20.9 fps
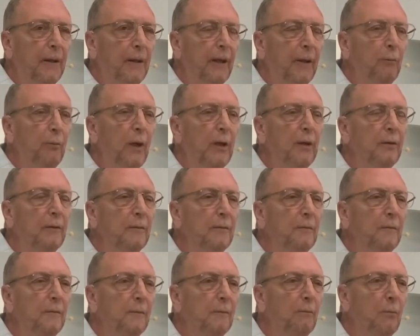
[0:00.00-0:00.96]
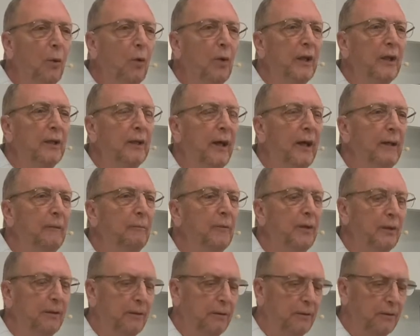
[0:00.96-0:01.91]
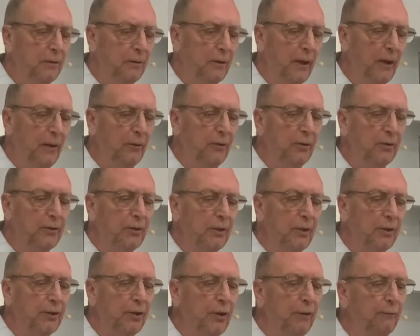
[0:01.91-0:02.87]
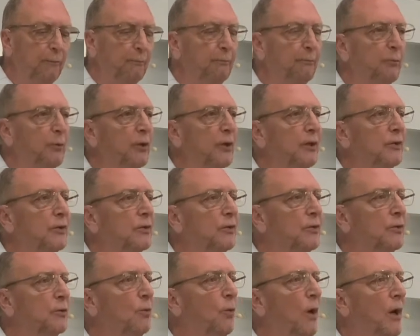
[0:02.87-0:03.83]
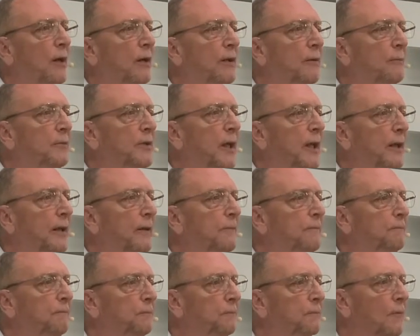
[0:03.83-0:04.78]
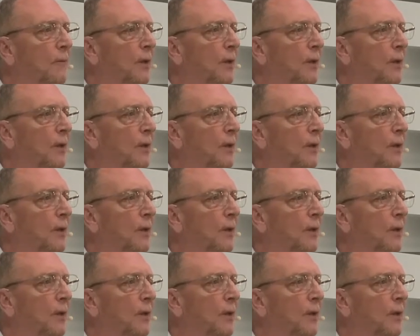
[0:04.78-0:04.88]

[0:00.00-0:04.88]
And when morning came, the elders and the chief priests wanted him dead.